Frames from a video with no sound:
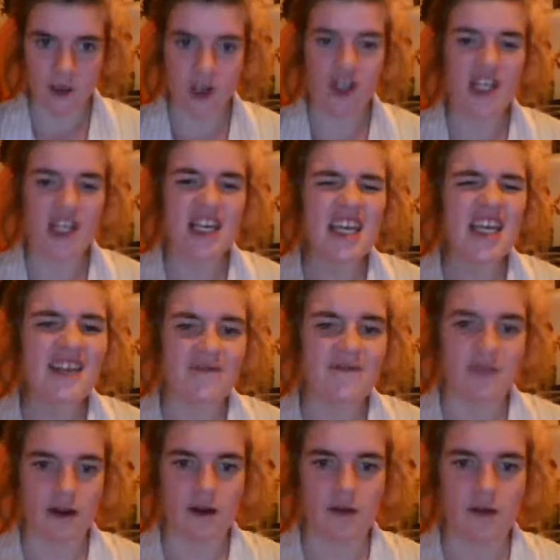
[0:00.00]
could
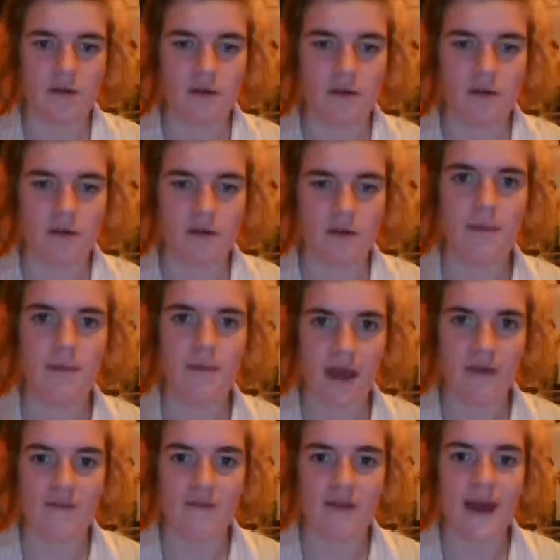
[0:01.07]
ever prepare
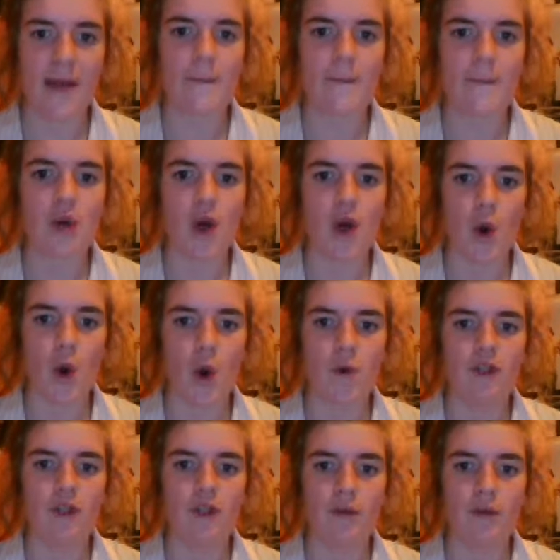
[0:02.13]
me for that blow
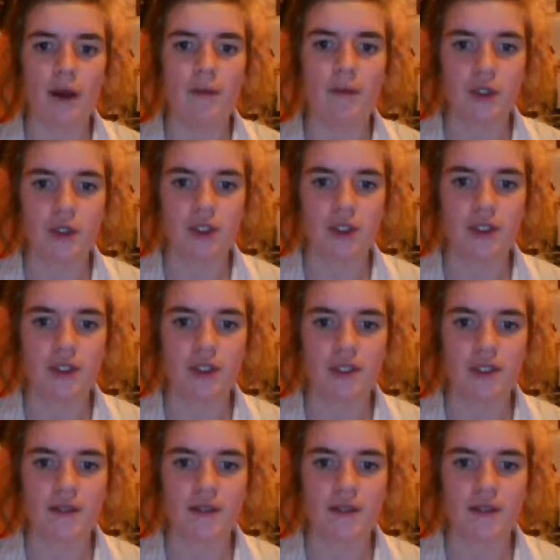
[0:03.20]
to my emotions.